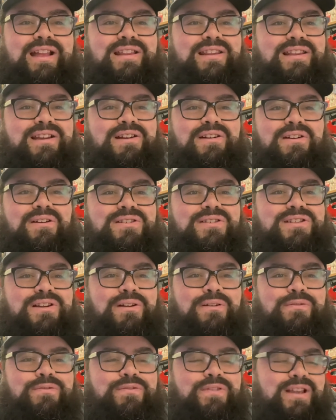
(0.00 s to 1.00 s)
the car is
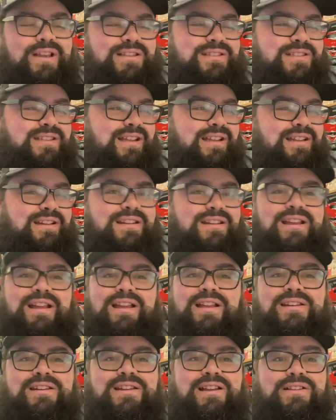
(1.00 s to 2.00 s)
all fixed, and
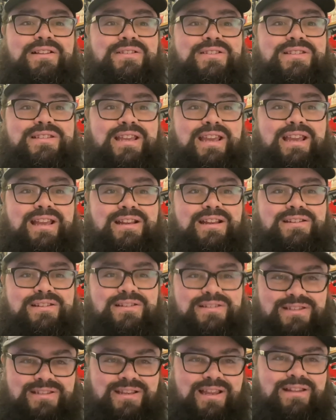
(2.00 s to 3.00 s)
Nicolas Cage, a
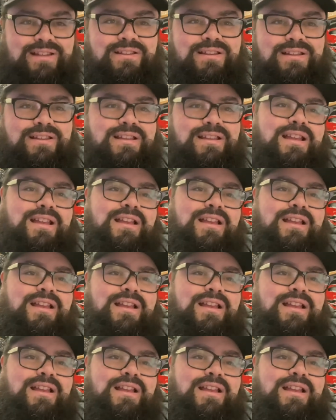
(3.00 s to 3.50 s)
silent,